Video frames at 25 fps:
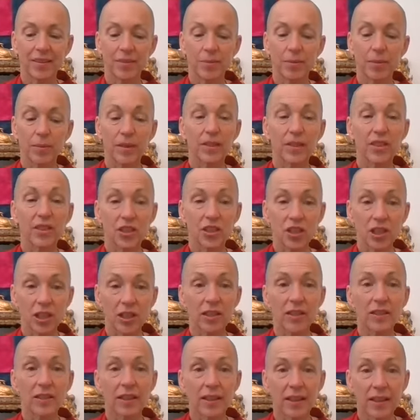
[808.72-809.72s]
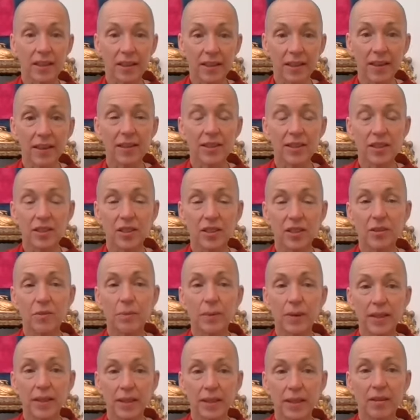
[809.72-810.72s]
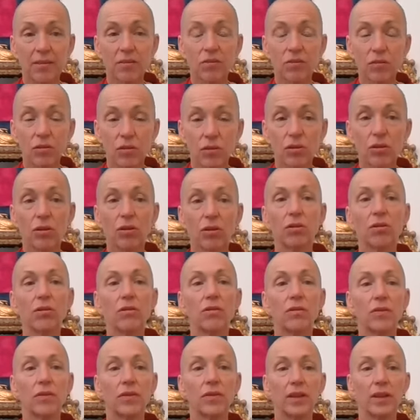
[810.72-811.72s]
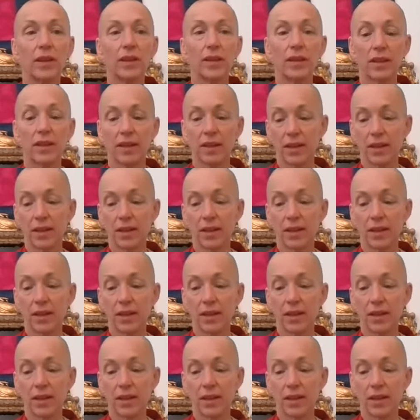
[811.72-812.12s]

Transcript: but a shining, enlightened being full of the